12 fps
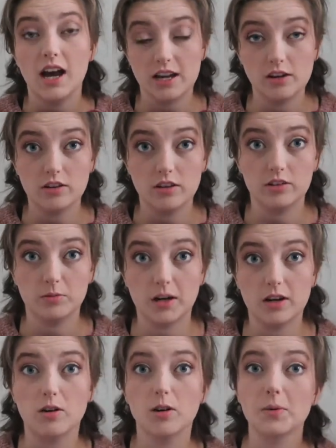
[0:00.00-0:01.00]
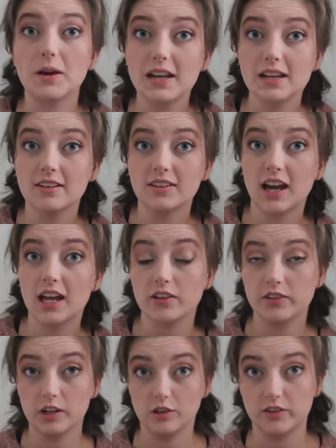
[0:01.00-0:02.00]
I know this sweater already is kind
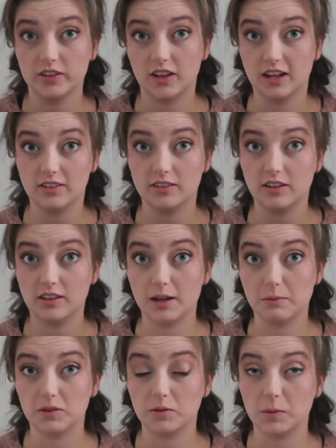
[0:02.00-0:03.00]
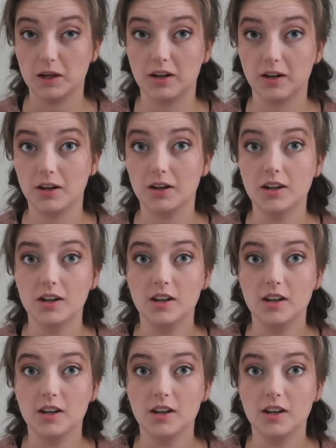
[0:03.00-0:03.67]
of an oversized type of sweater,